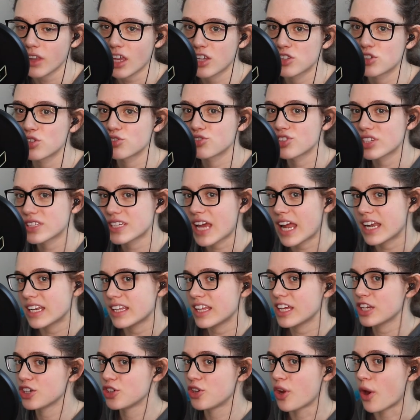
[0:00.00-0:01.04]
So it's just kind of
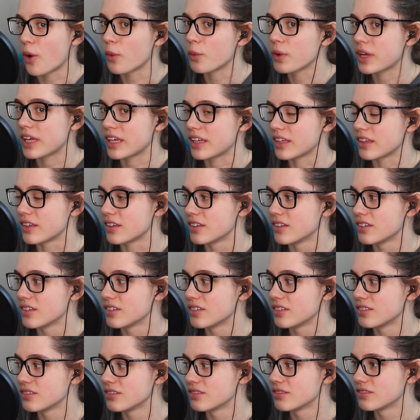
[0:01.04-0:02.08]
like knowing,
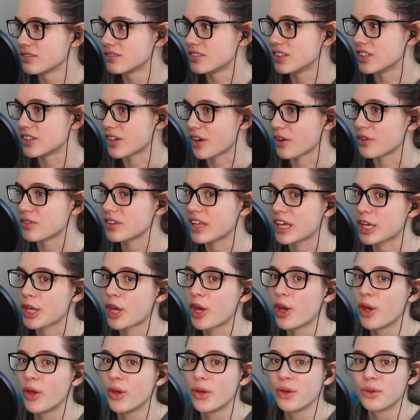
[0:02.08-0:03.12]
you know, like
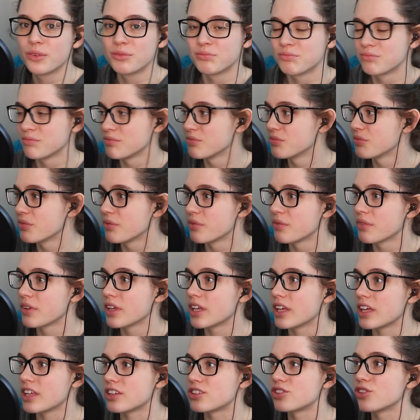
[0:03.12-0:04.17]

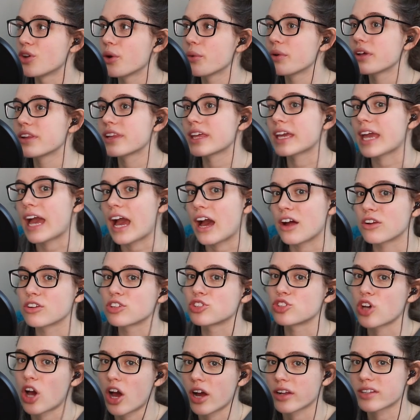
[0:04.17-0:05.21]
it's knowing like how to
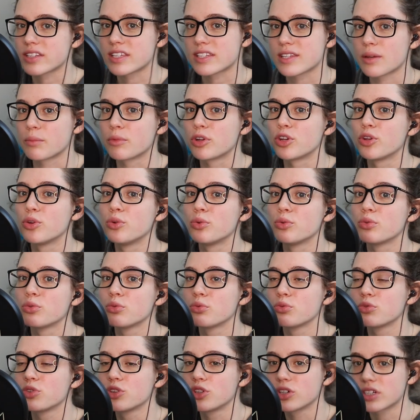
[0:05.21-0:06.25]
talk to someone who
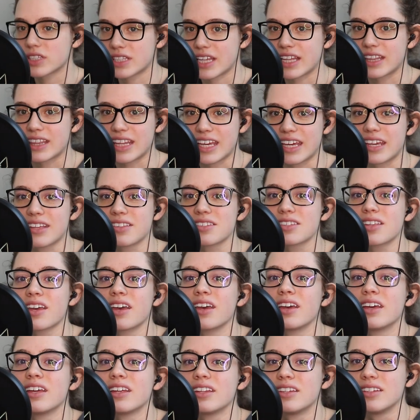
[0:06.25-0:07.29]
looks at things
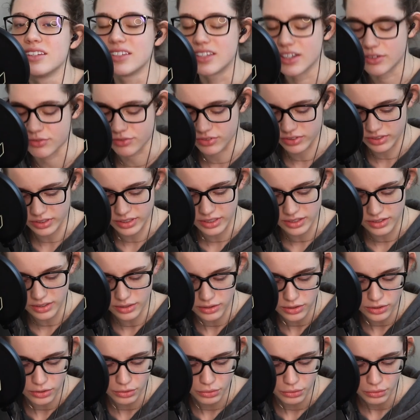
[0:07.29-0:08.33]
differently
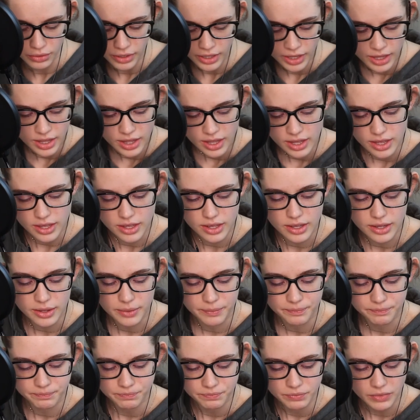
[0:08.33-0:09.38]
than you.
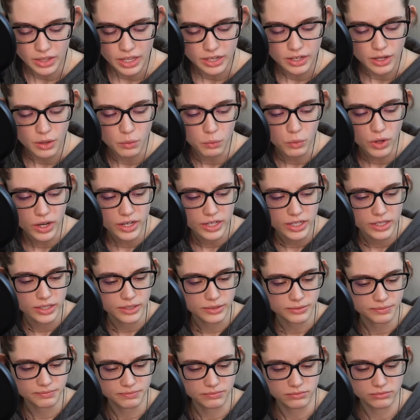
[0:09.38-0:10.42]
And I
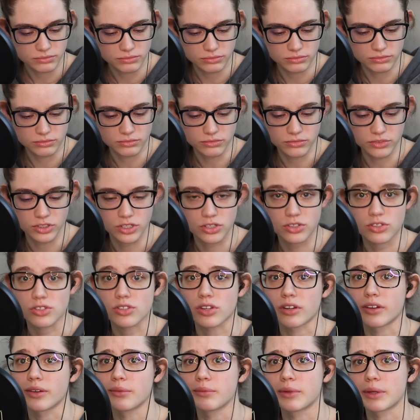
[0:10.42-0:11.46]
wanna,
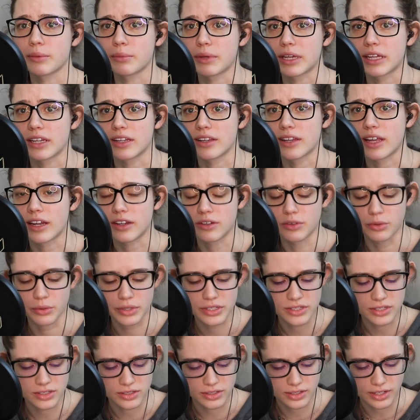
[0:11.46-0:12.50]
sorry, I'm like making a lot of
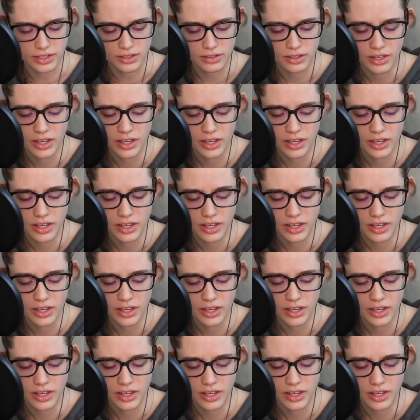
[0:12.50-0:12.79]
noise this night.